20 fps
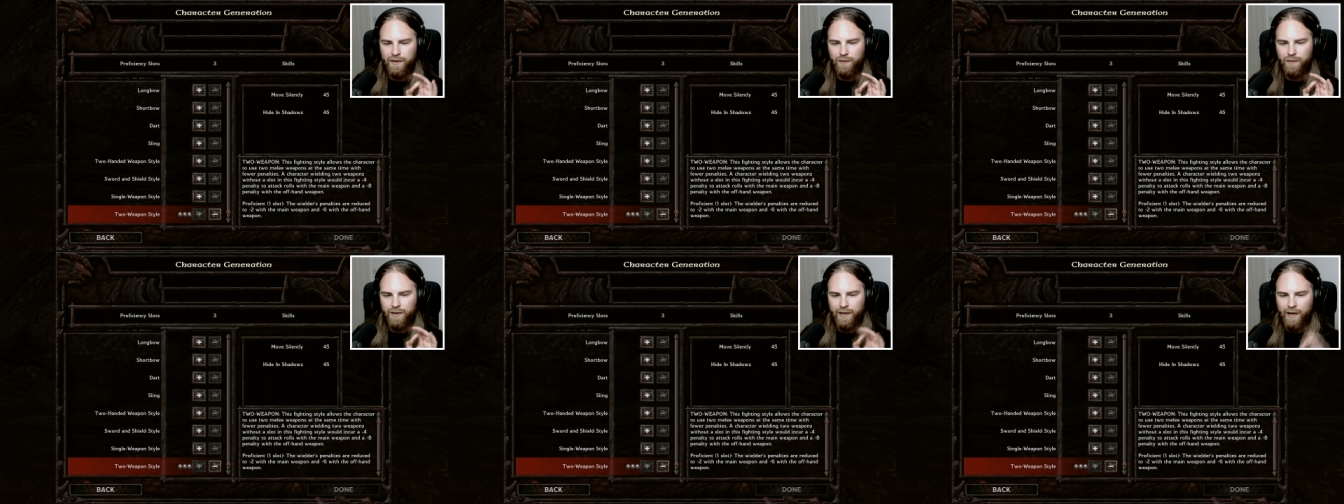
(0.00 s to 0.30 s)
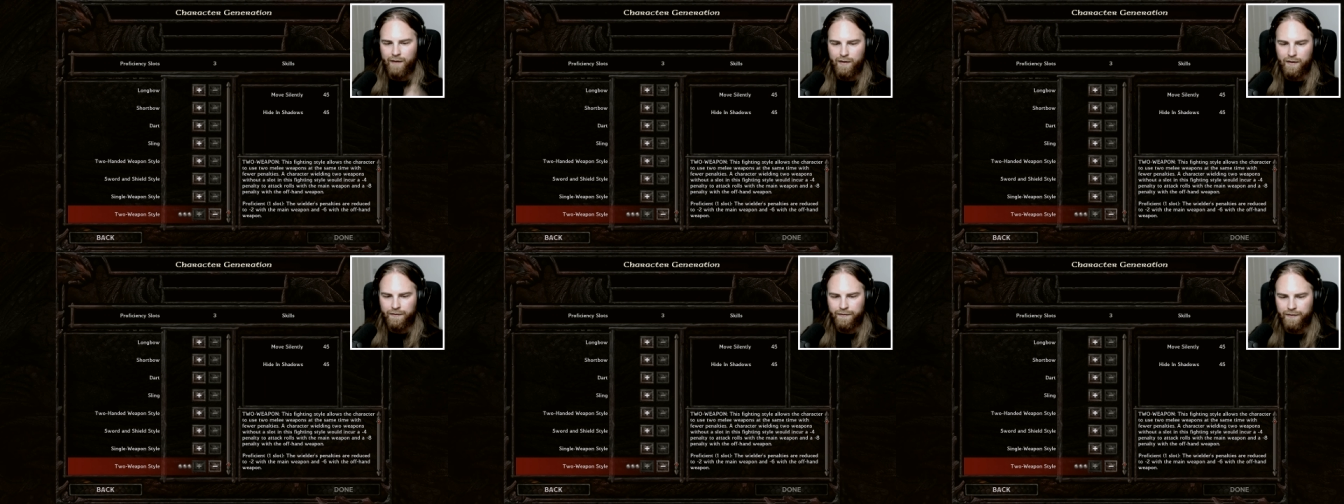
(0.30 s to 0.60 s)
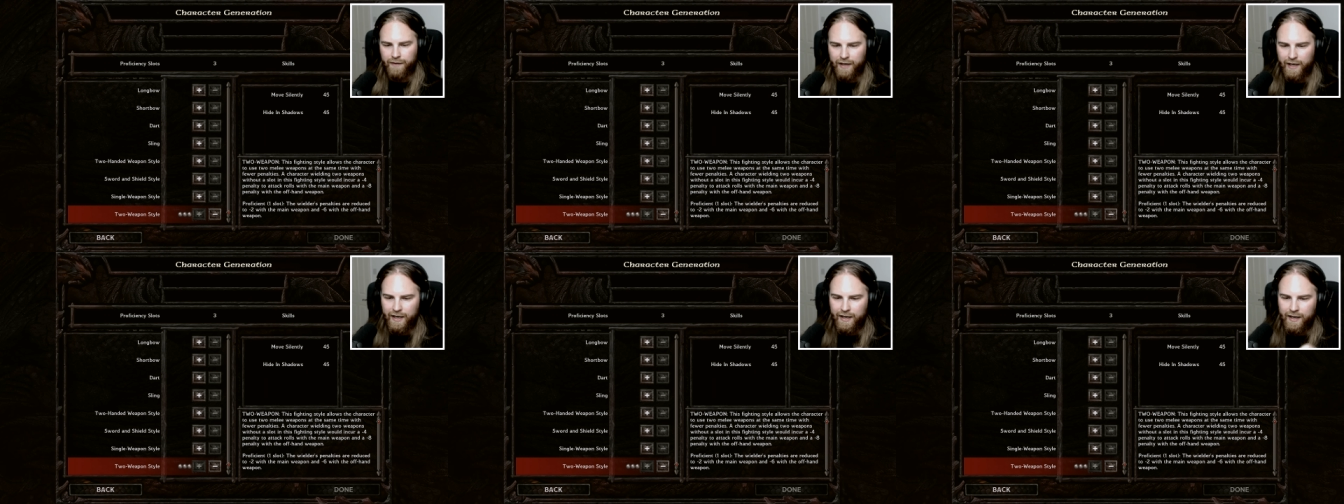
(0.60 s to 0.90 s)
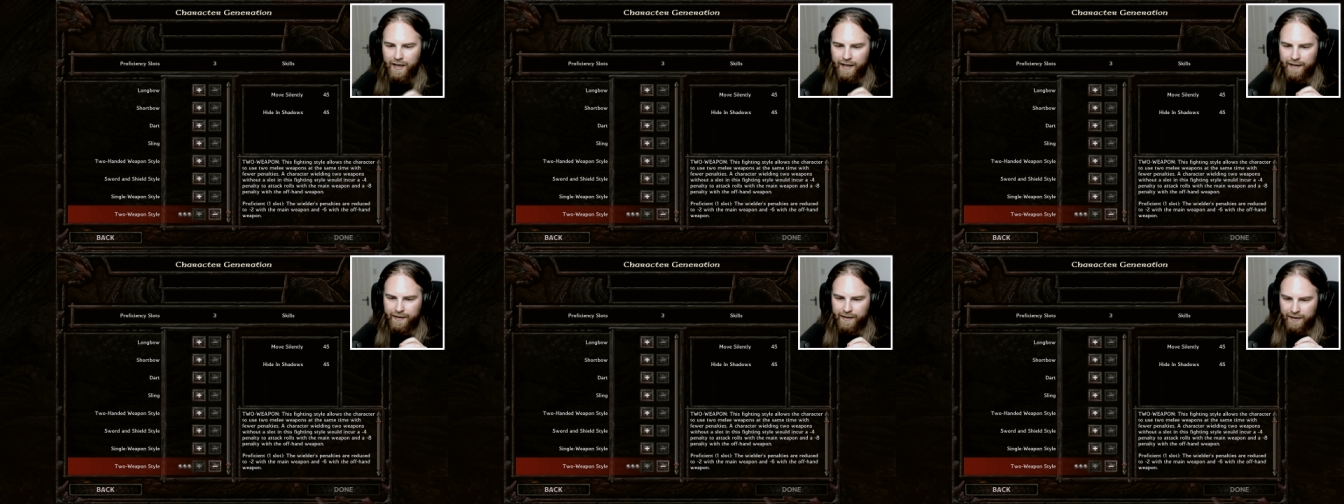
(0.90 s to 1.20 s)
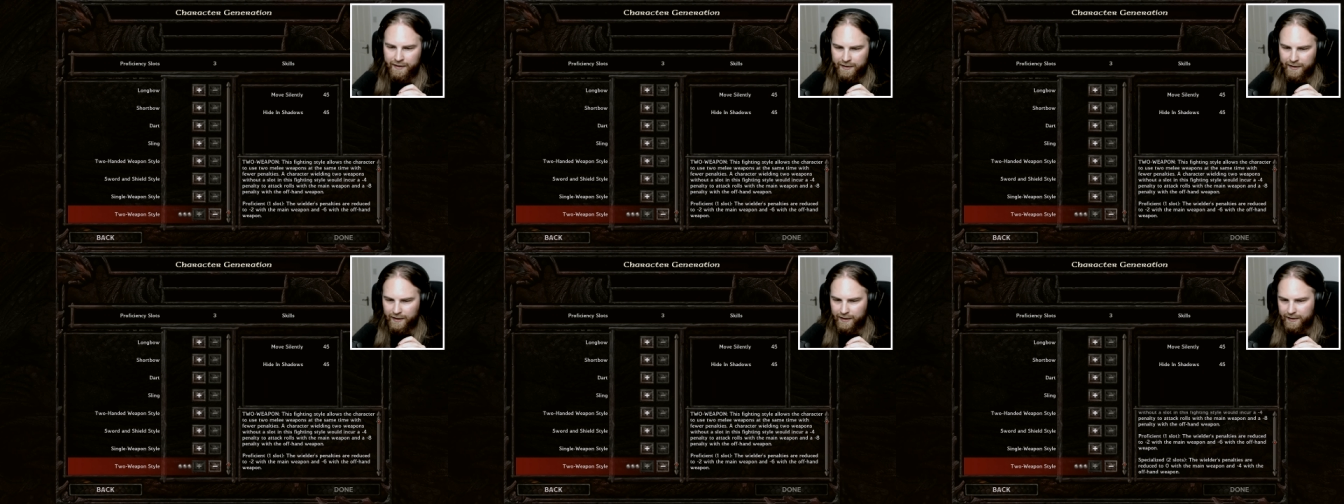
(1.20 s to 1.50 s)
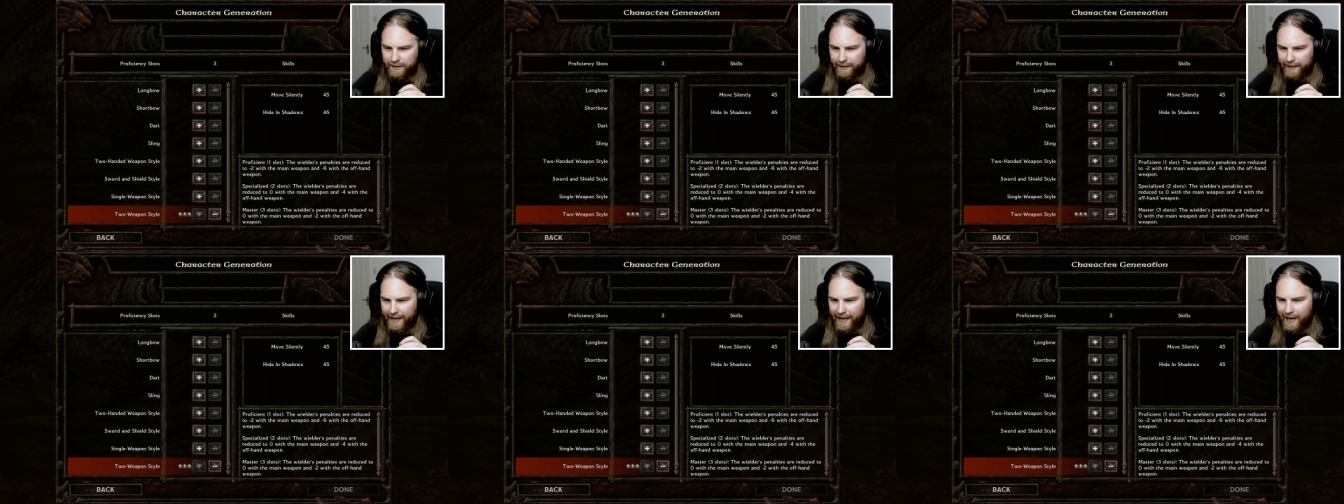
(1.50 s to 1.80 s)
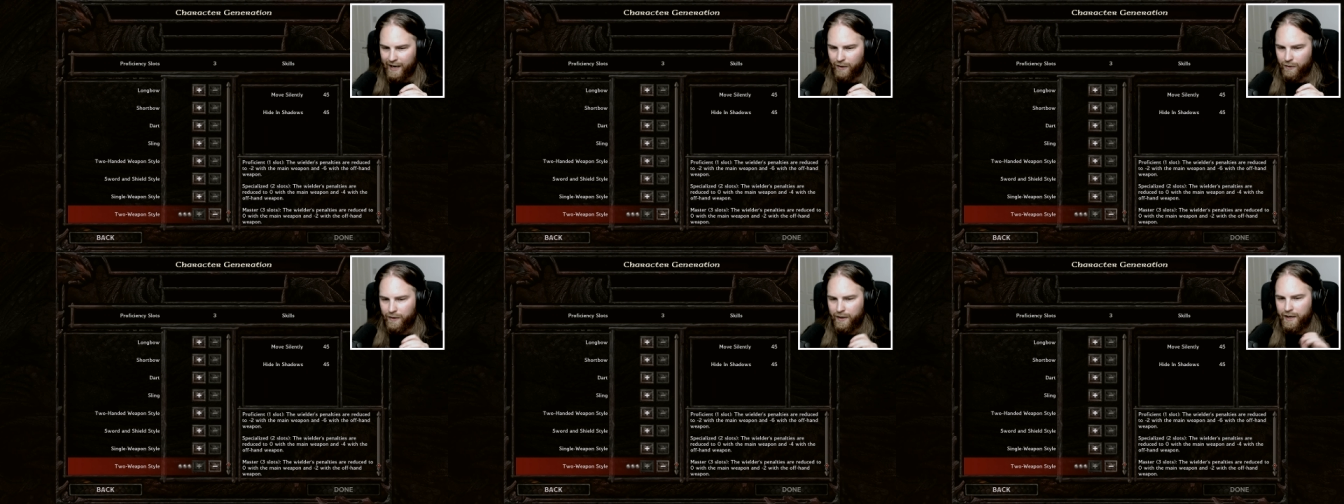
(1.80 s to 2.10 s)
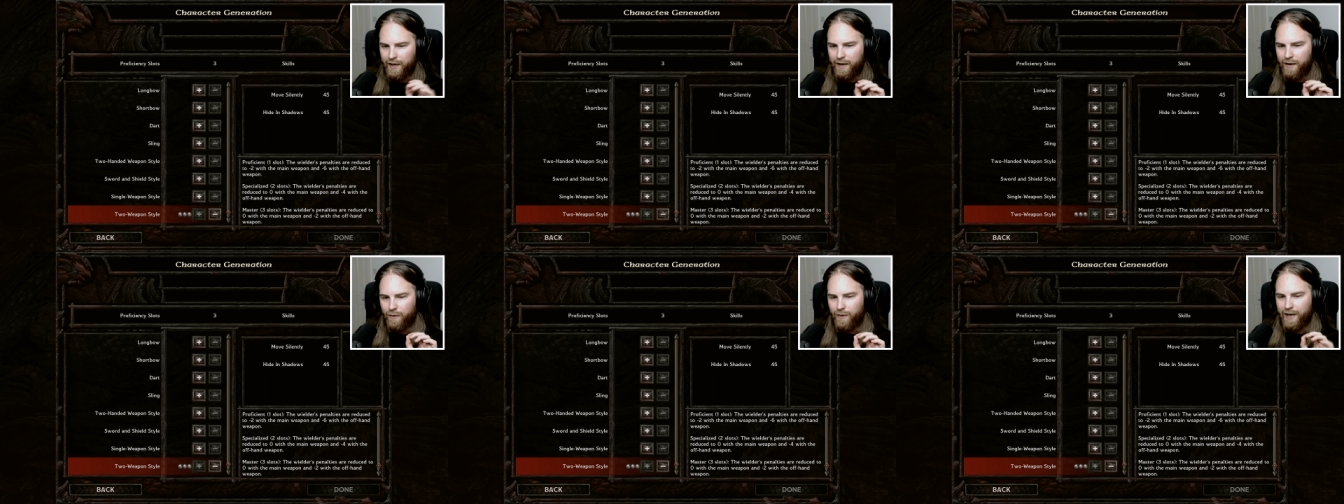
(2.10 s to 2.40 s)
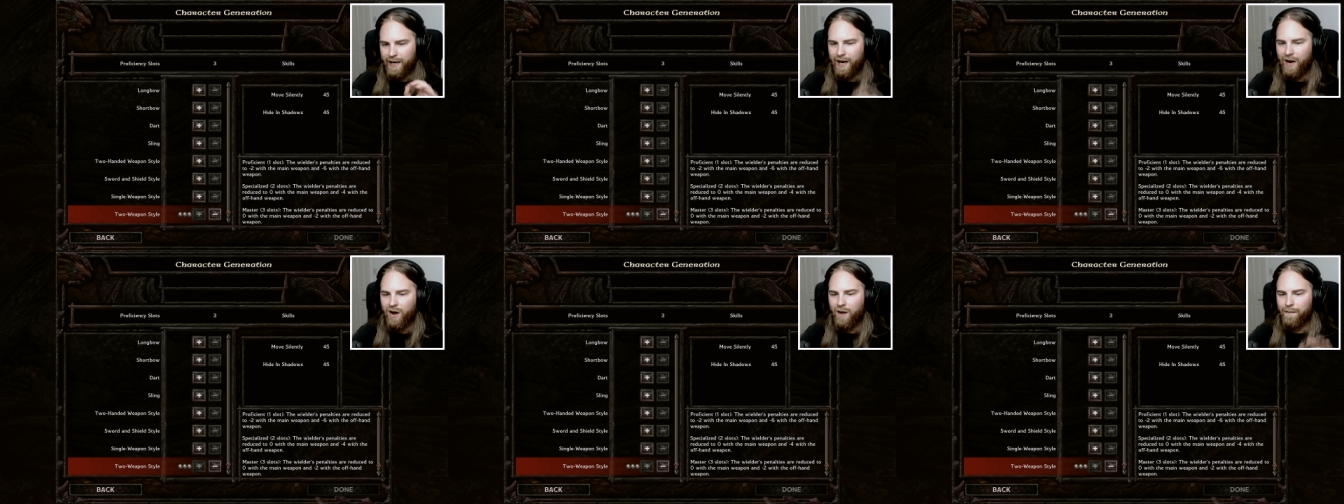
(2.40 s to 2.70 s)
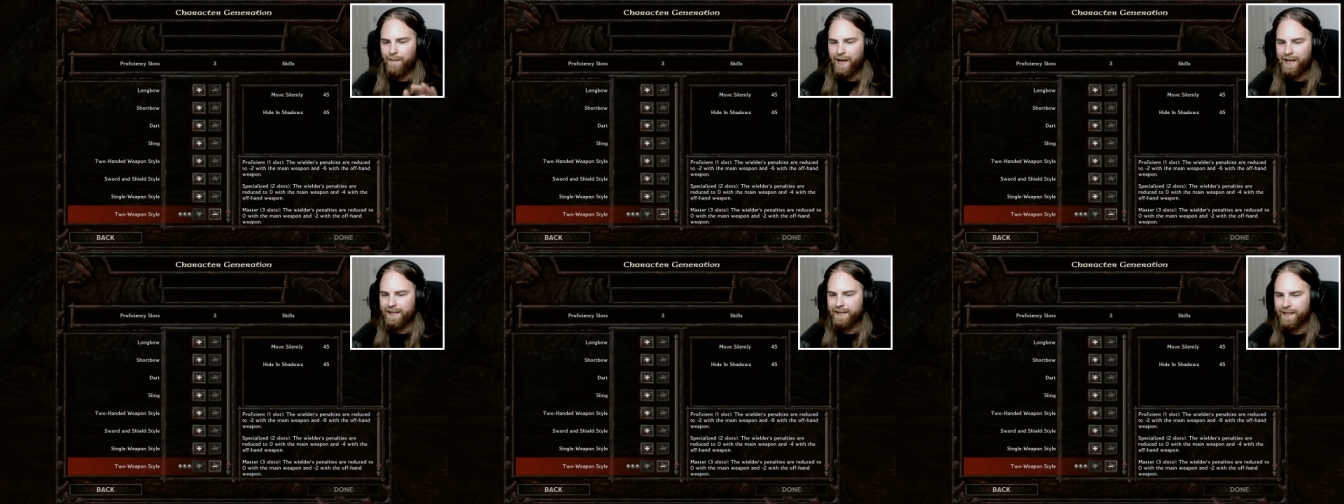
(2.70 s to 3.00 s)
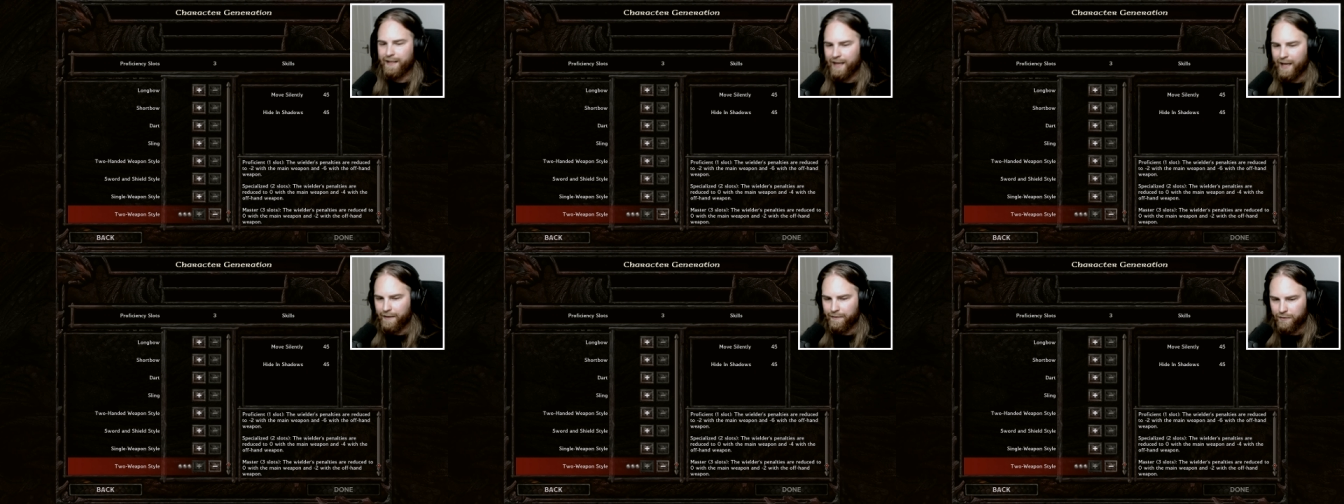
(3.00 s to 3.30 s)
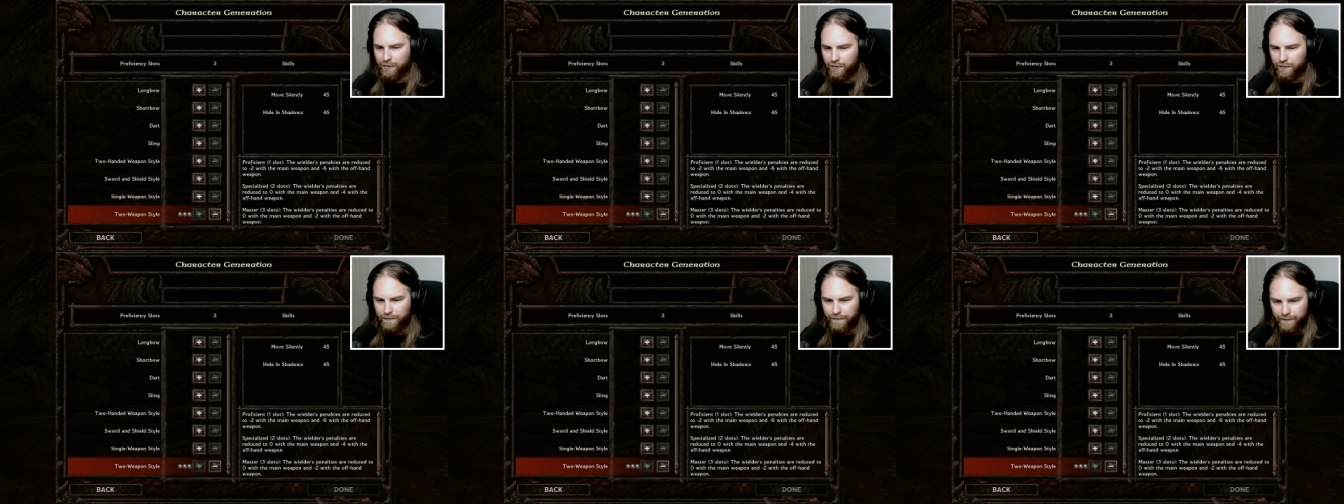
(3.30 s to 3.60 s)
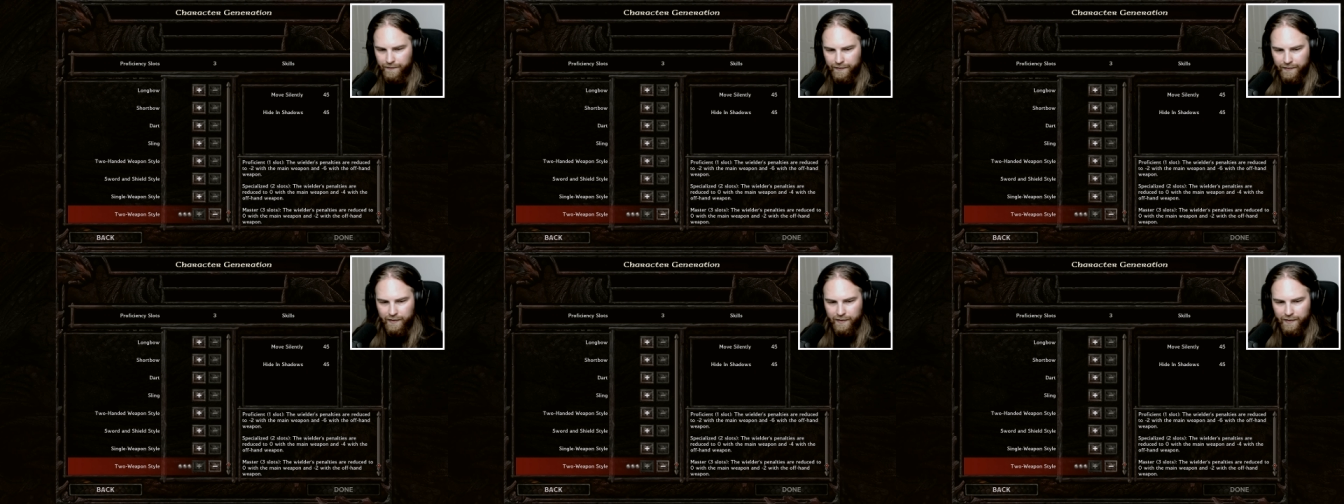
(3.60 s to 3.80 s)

we'll give it 3, and this is now, we are now at master level